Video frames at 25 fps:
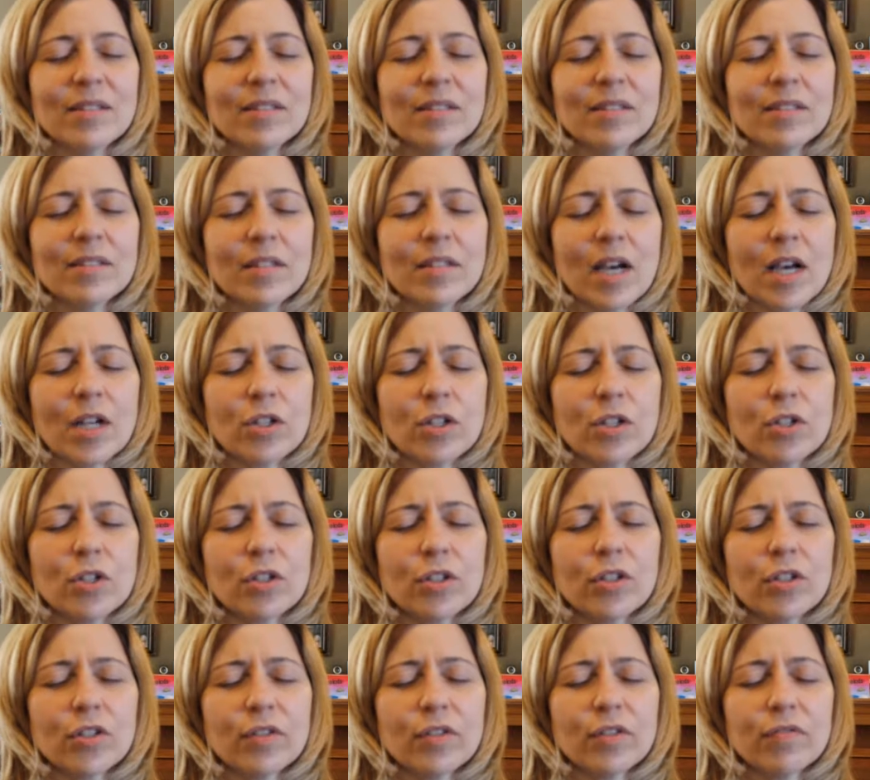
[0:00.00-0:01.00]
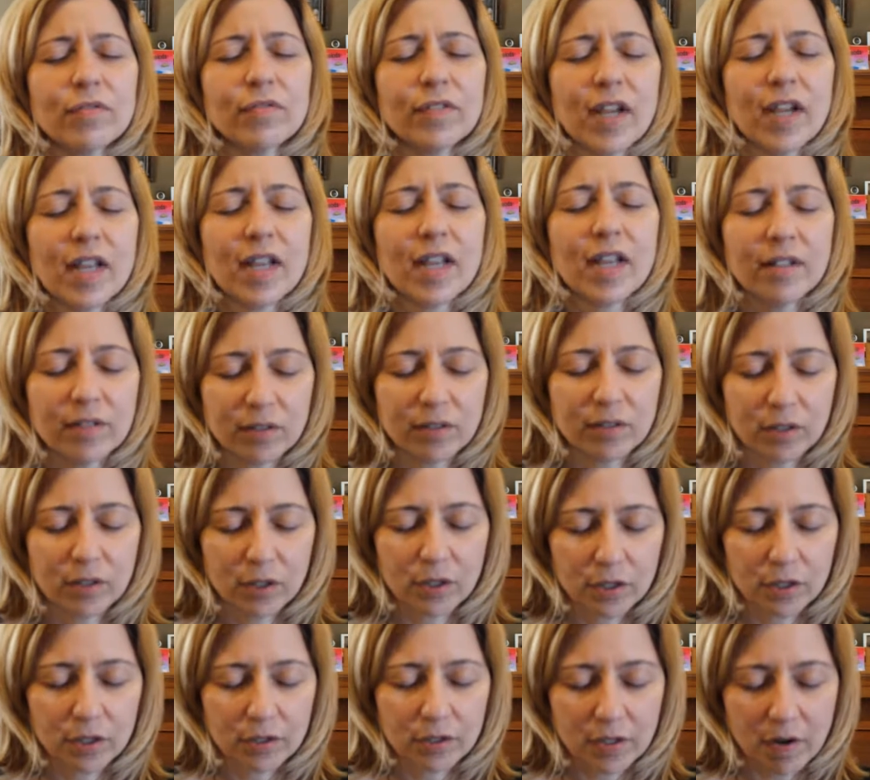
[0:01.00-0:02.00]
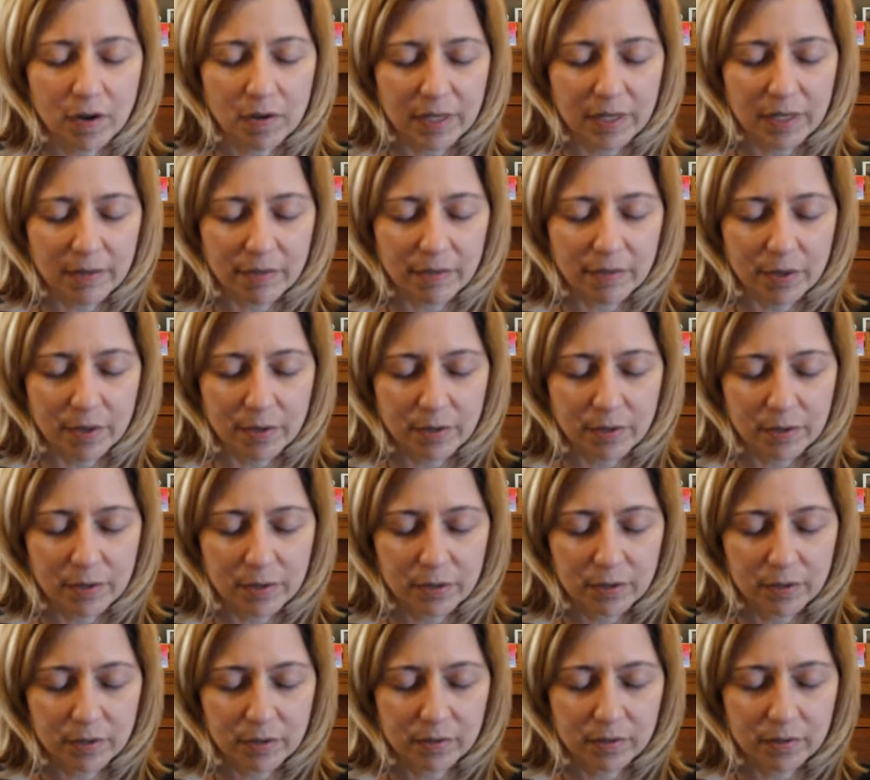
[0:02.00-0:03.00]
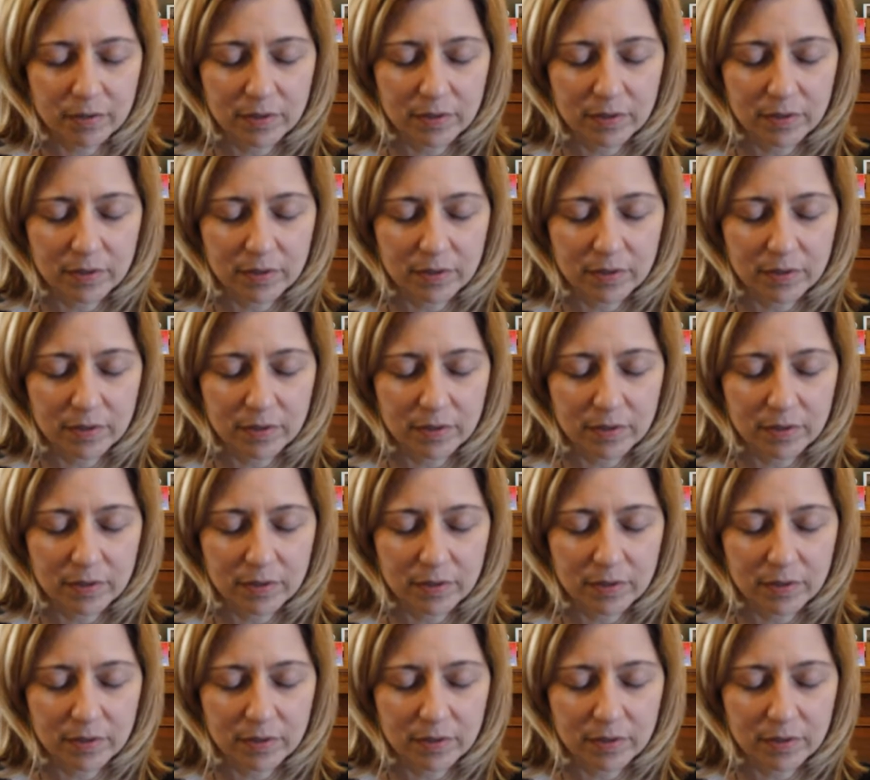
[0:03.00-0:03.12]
such a good friend to her dolly Rose.